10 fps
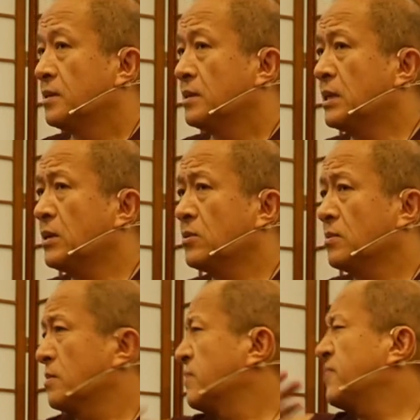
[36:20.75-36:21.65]
Now,
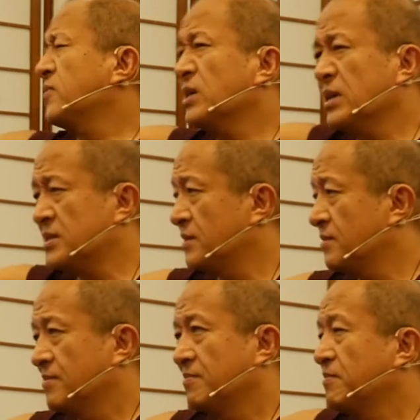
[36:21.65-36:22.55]
forget
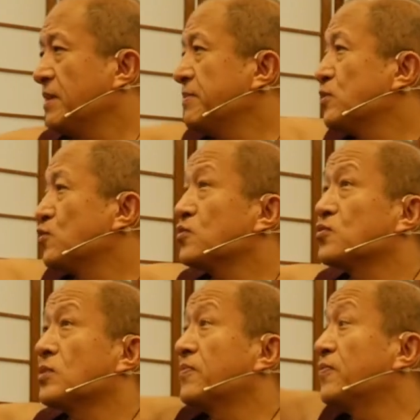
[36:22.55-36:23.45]
maybe not
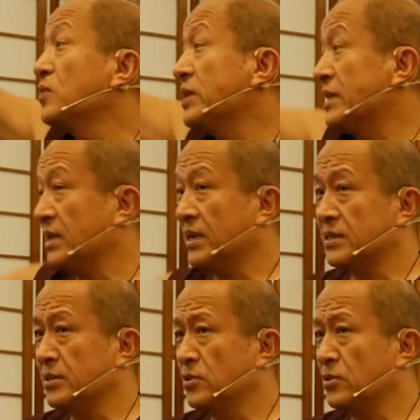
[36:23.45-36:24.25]
fully enlightened.